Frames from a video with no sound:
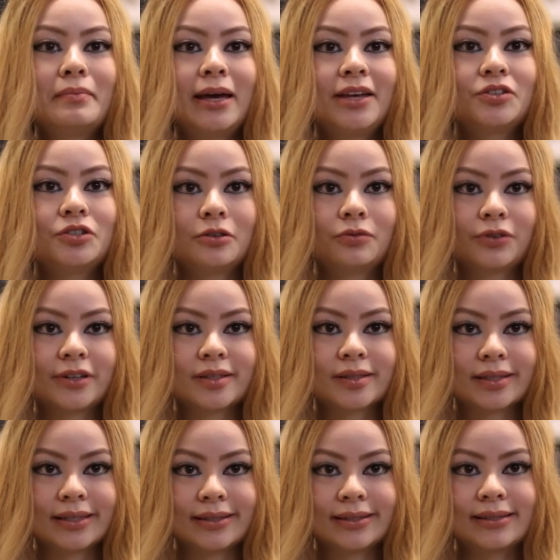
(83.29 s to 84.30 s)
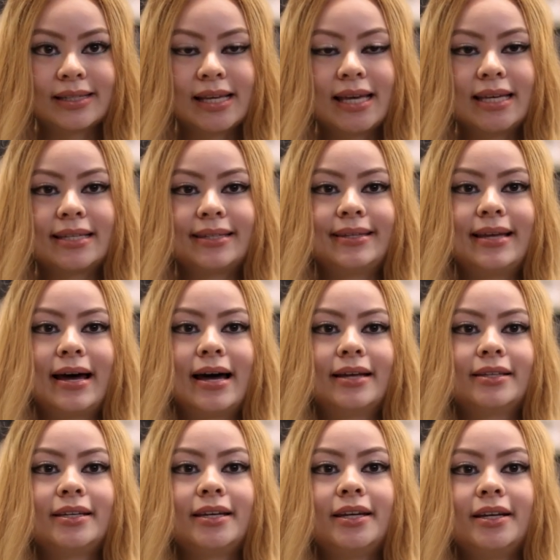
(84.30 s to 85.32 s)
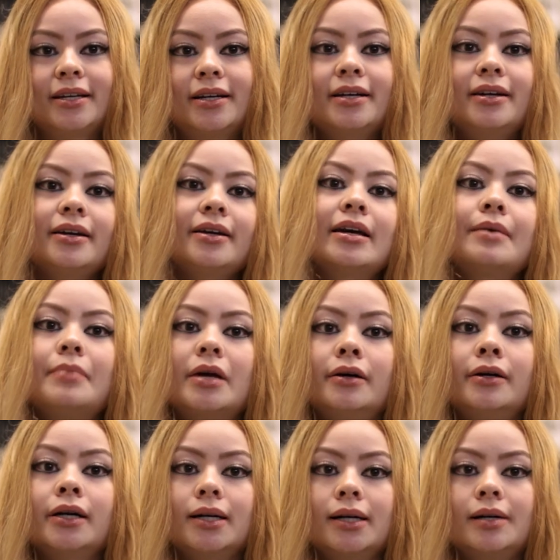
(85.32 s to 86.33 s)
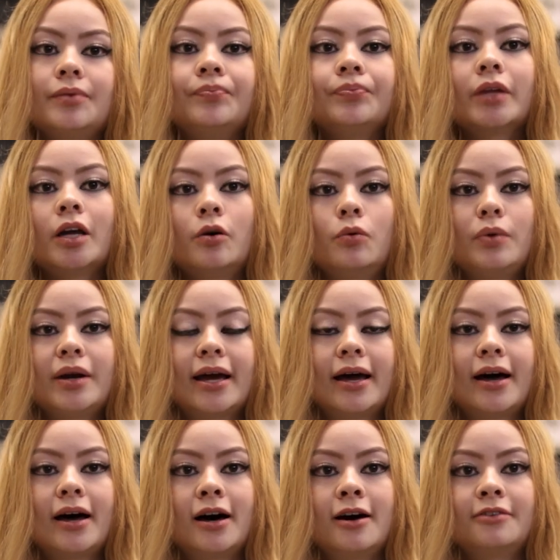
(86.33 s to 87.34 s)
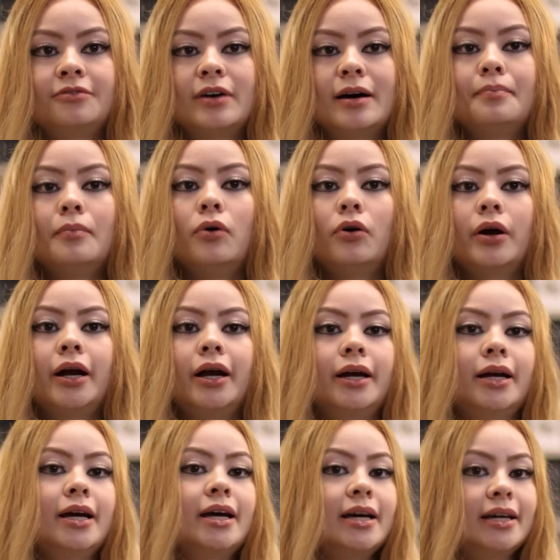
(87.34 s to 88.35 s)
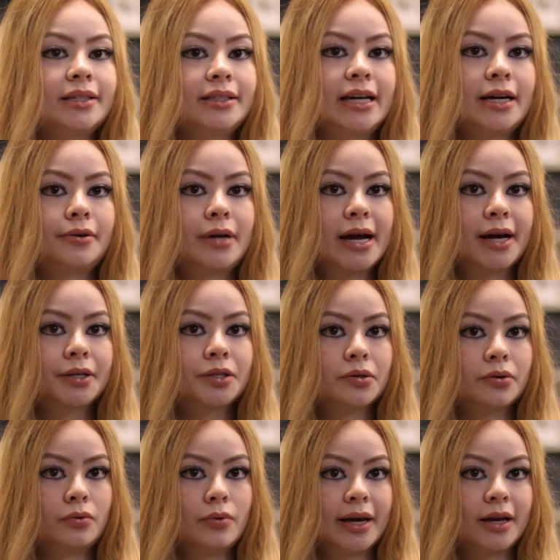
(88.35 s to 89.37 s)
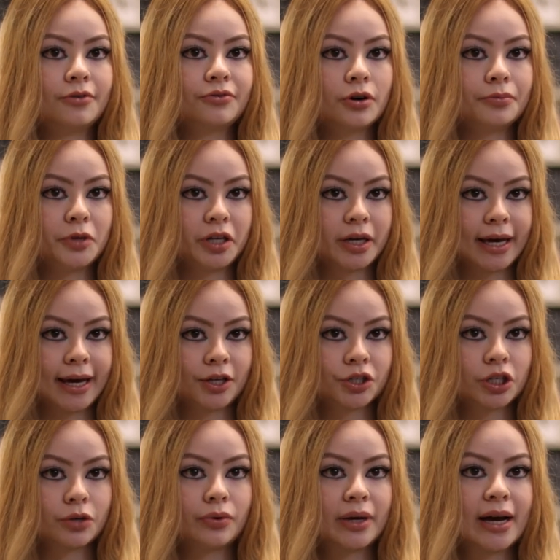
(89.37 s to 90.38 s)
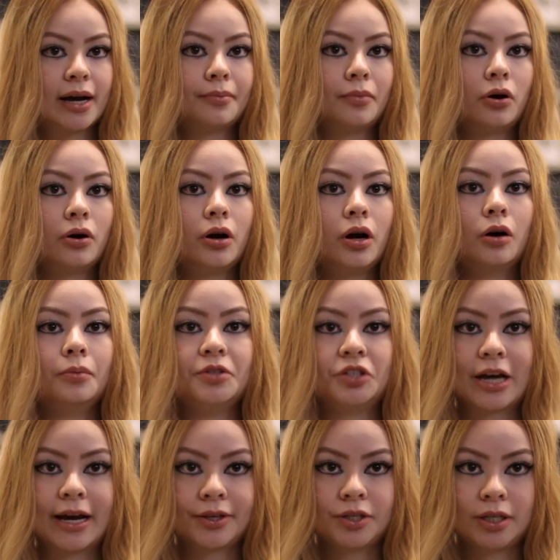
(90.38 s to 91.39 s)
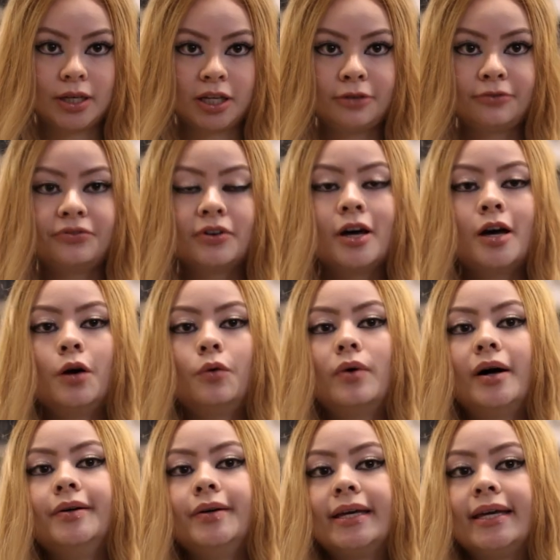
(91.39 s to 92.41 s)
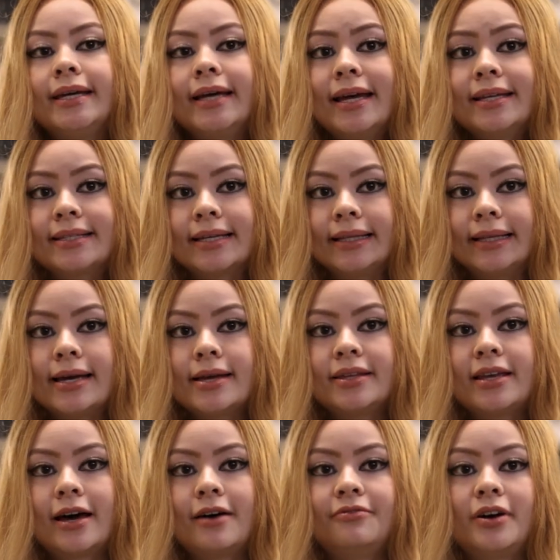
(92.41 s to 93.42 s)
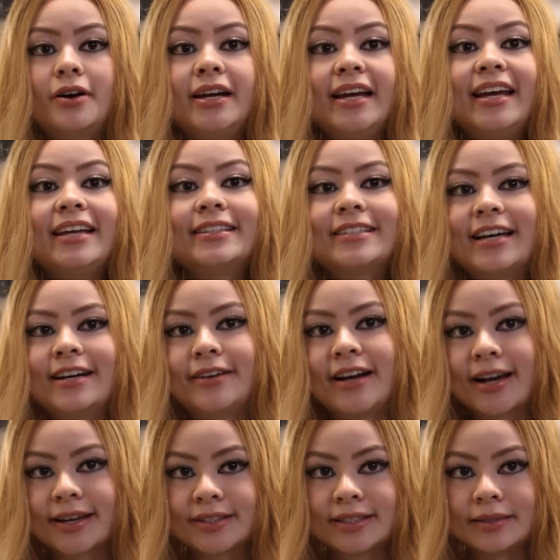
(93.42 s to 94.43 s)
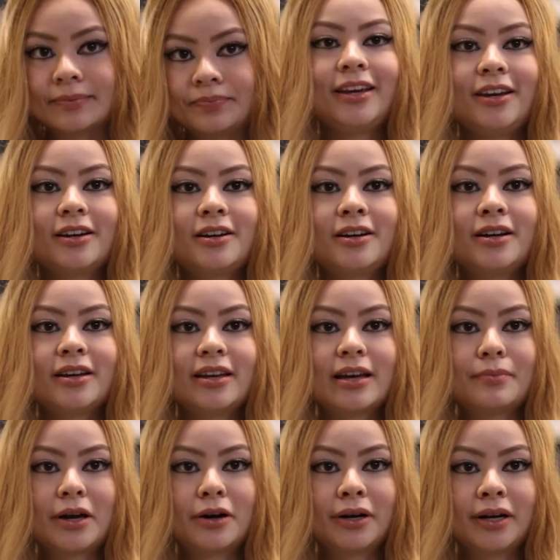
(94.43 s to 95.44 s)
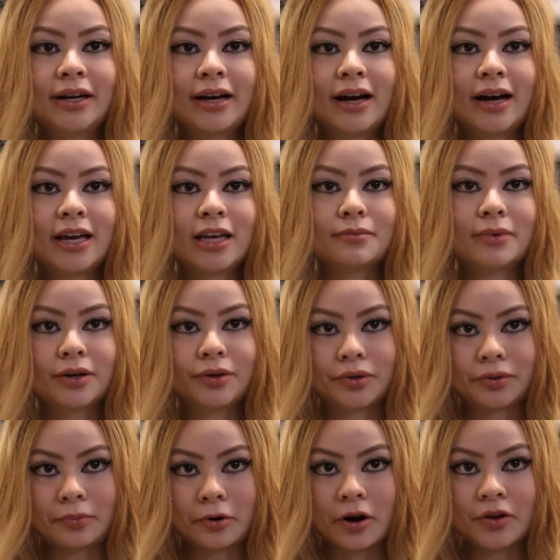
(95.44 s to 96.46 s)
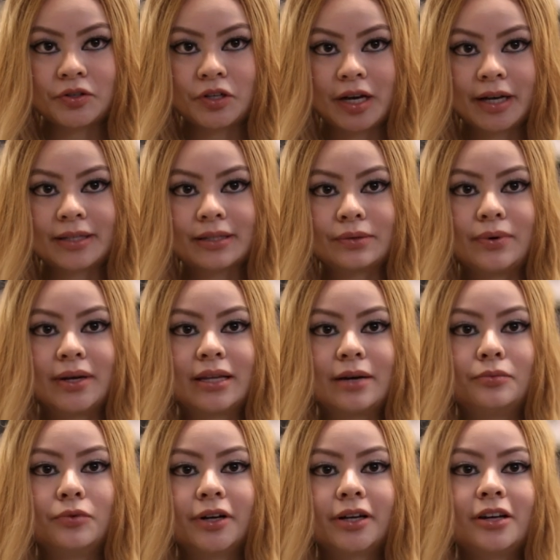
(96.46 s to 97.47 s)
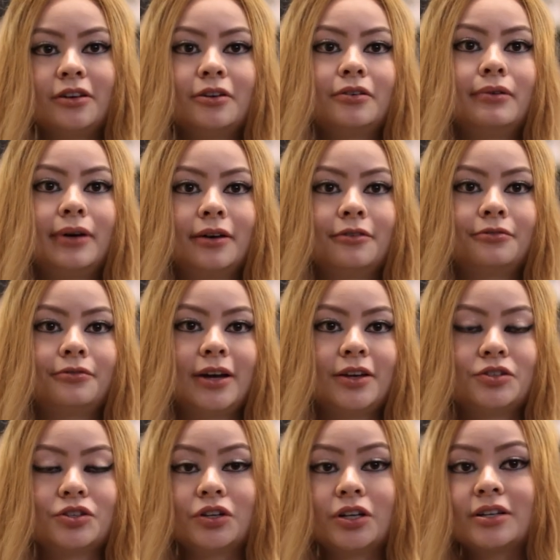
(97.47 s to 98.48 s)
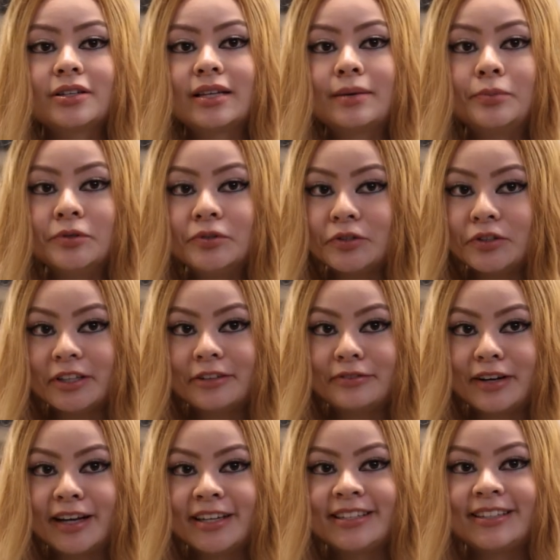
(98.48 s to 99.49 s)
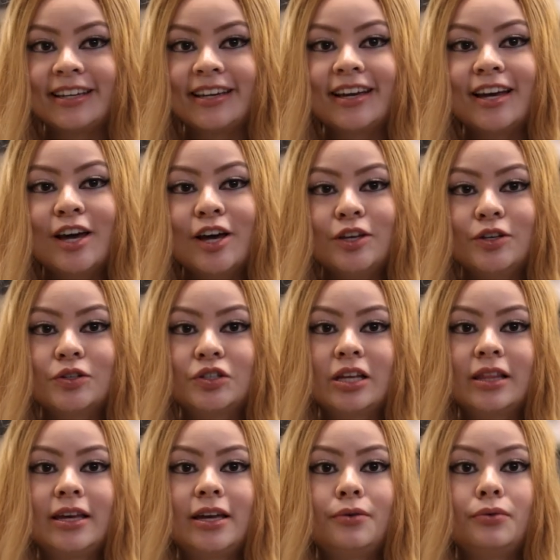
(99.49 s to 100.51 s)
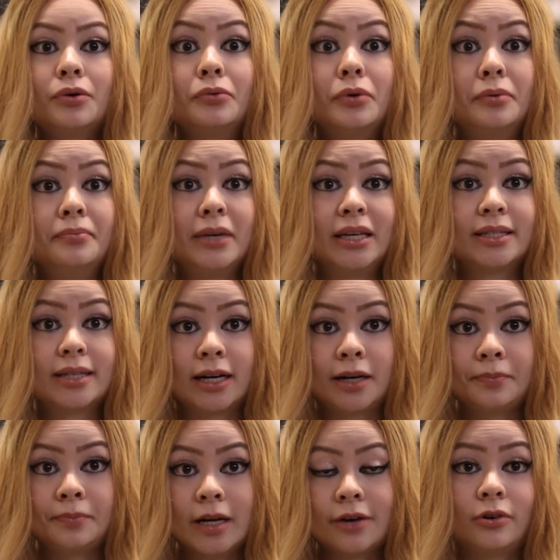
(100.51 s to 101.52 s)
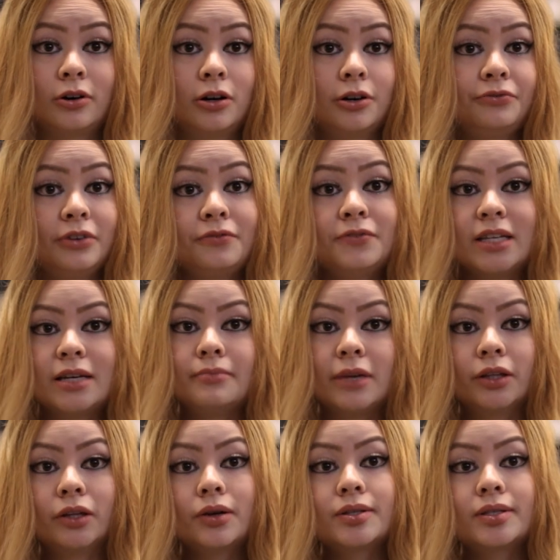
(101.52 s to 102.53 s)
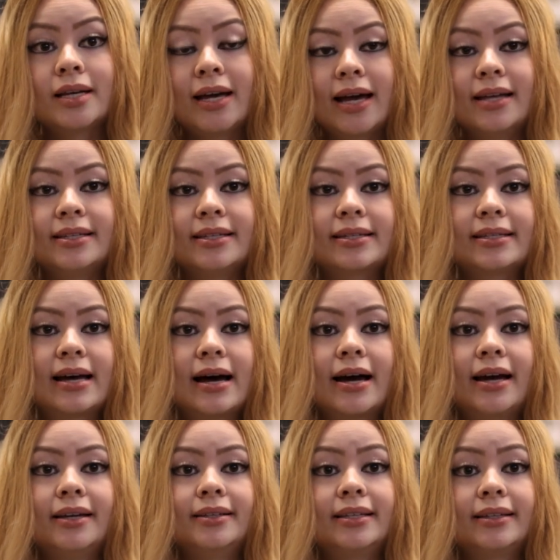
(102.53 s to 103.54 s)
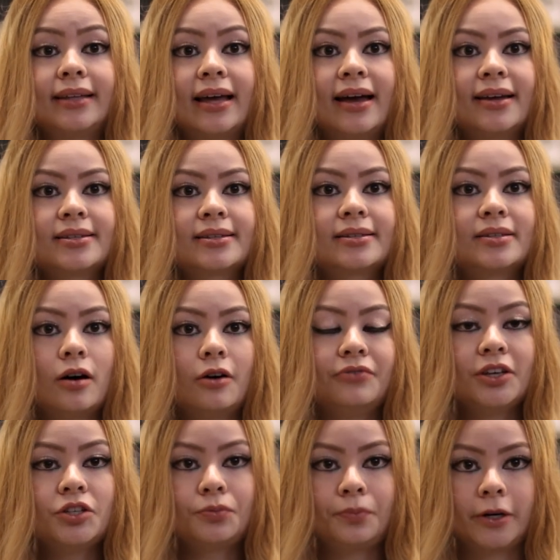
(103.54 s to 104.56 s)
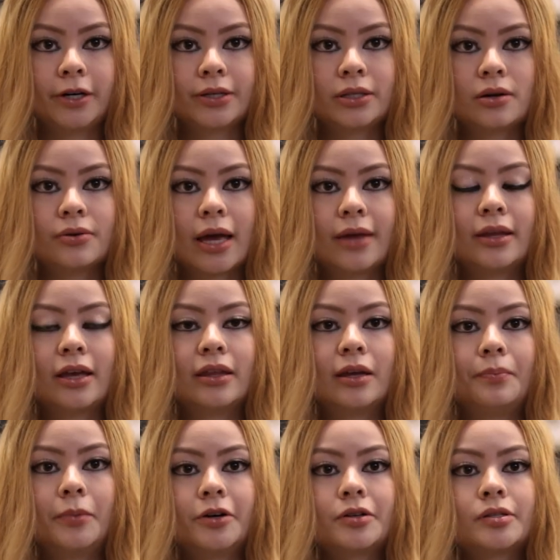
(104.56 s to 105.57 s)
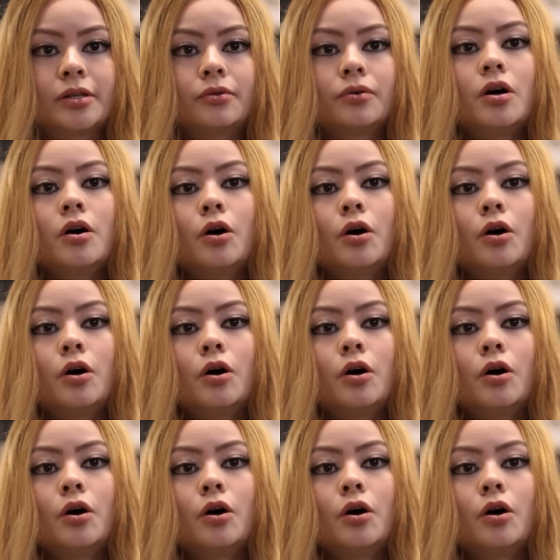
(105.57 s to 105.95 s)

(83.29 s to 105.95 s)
main differences is that here in America, we have a more direct way of communication. We are more objective, while in Italy, they are very indirect. Here in America, in my group projects, when I'm working with engineers at Purdue University, usually we will meet up for 15 minutes and decide the tasks of each person, and then the person